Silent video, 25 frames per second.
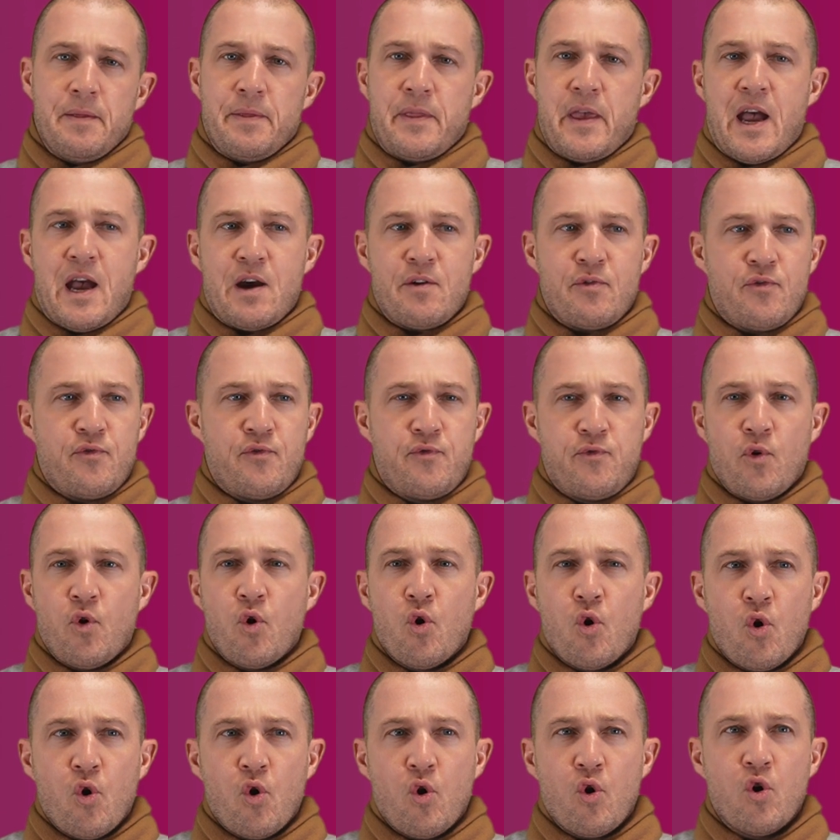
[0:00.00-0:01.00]
They have
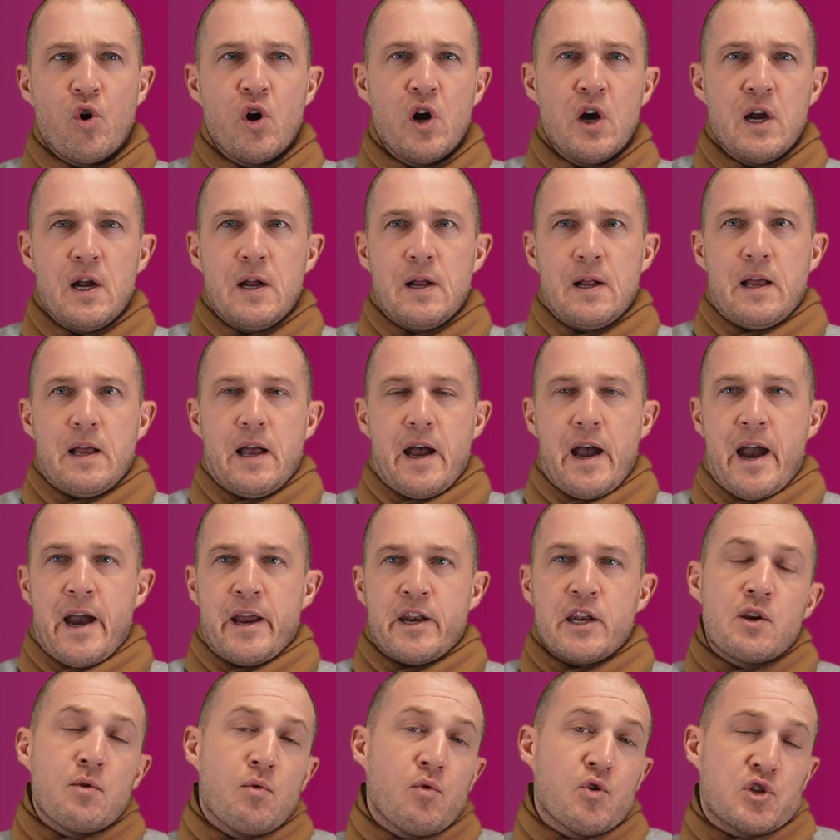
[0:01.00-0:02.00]
four
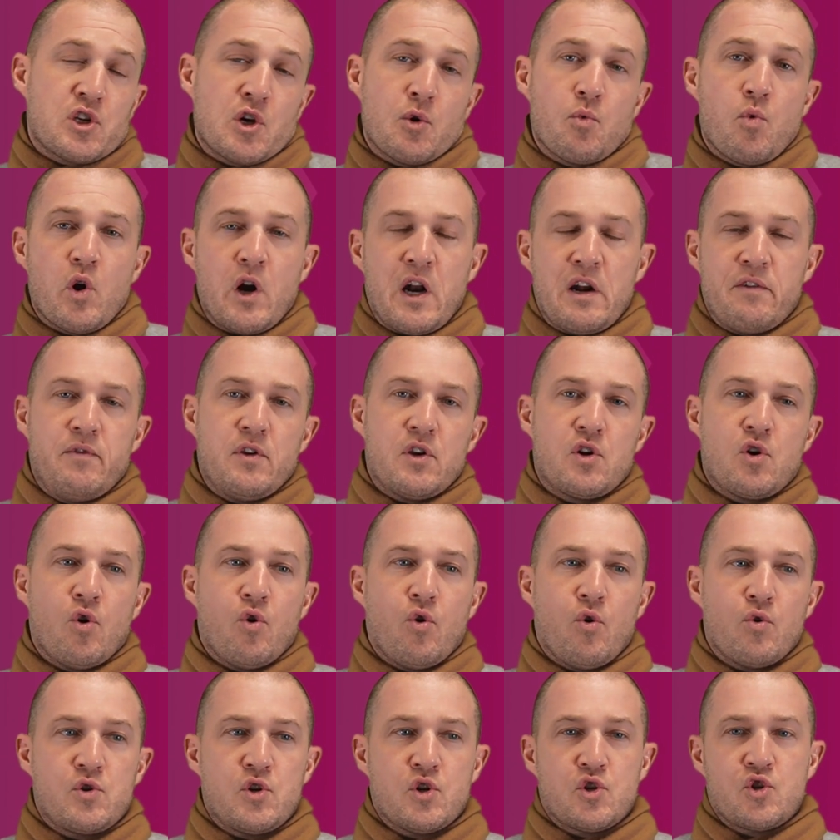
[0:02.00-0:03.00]
annual, so one every
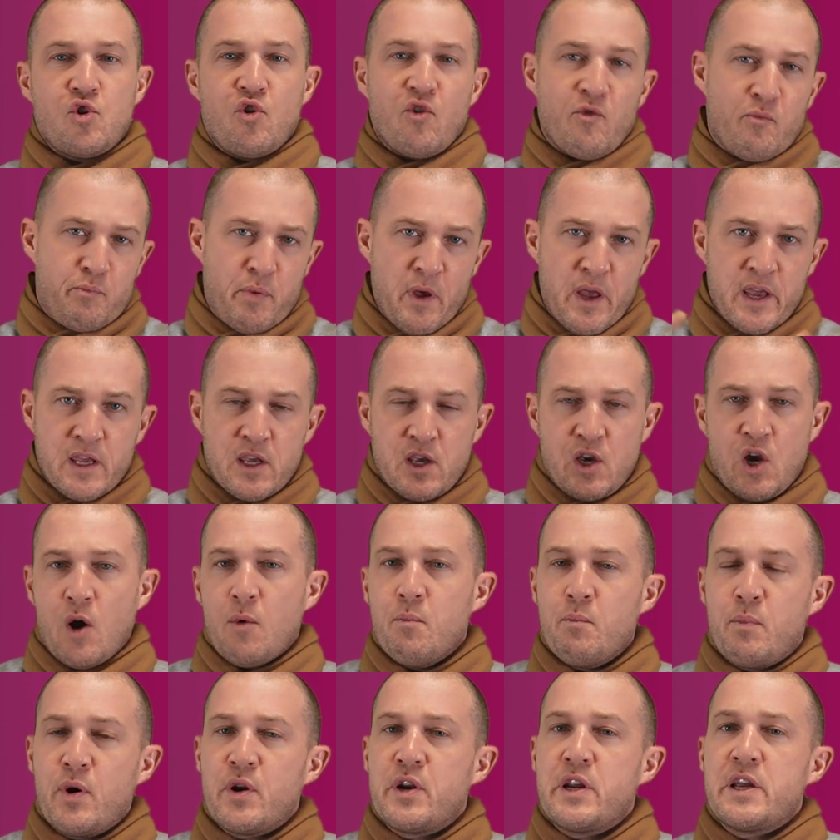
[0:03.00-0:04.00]
quarter, sort of big
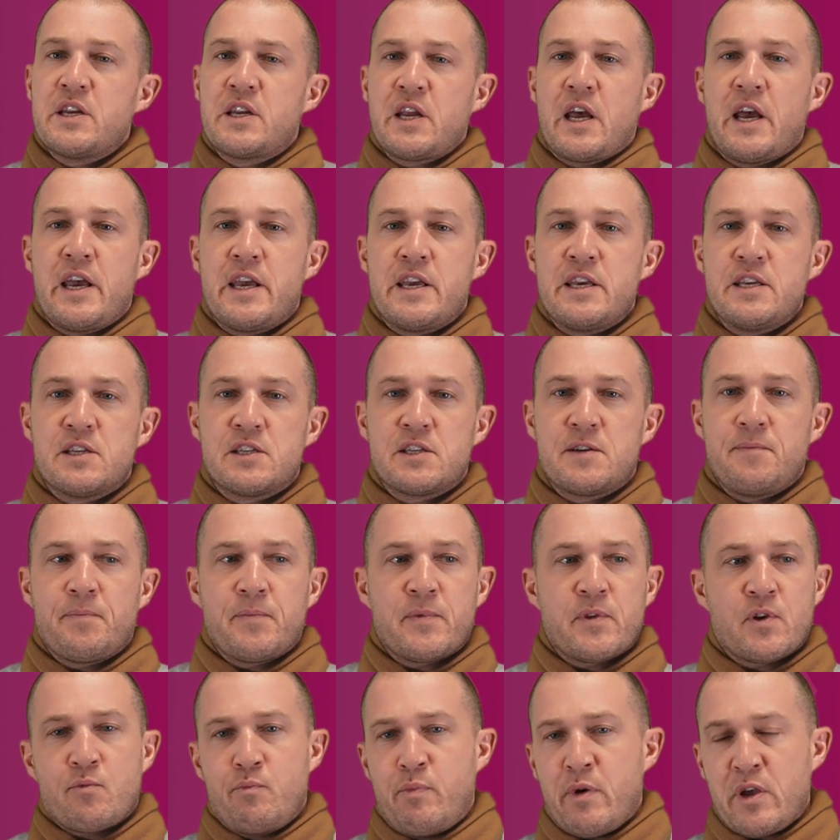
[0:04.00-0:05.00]
company days,
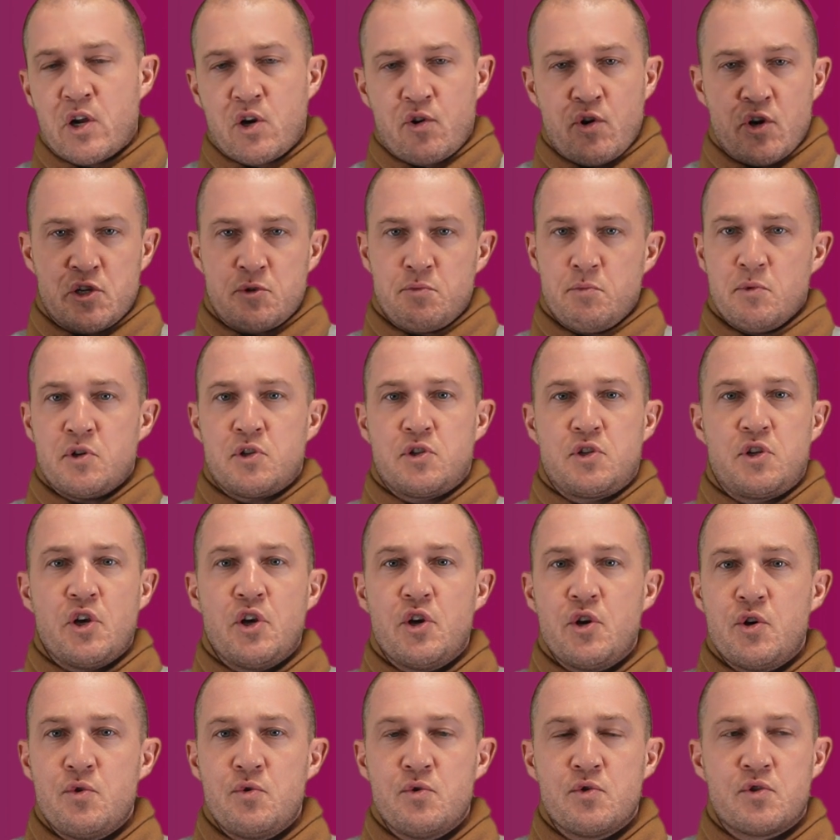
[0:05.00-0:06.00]
big Christmas
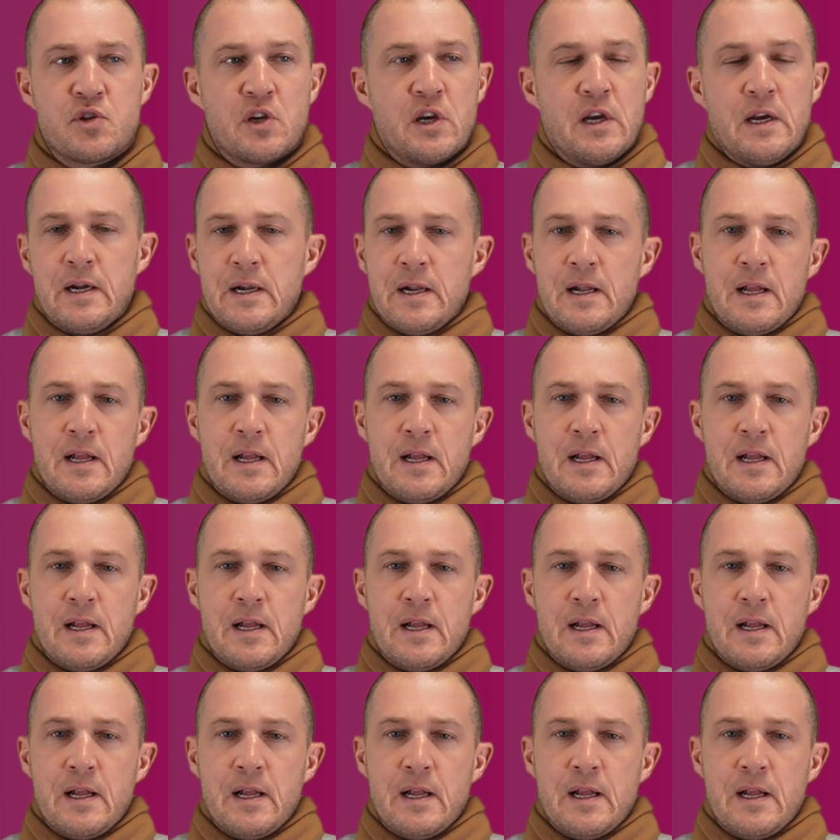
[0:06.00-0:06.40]
dues.